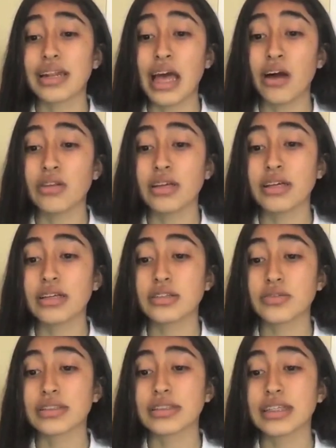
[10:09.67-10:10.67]
an outlet
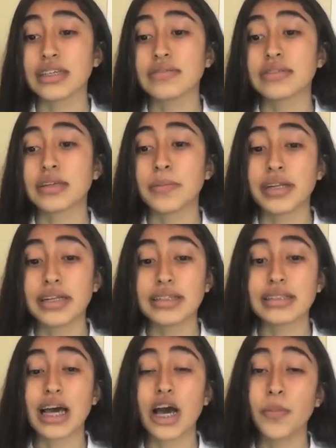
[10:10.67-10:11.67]
to receive some money
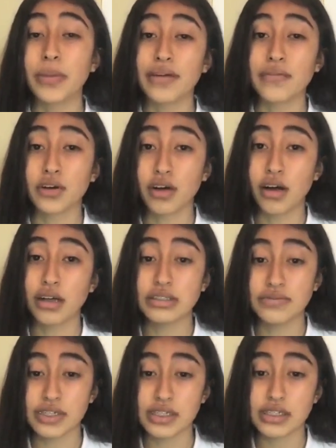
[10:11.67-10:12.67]
to help pay for
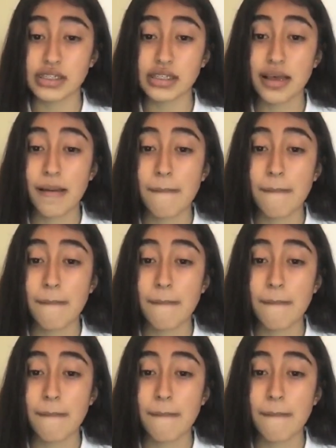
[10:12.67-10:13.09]
college funds.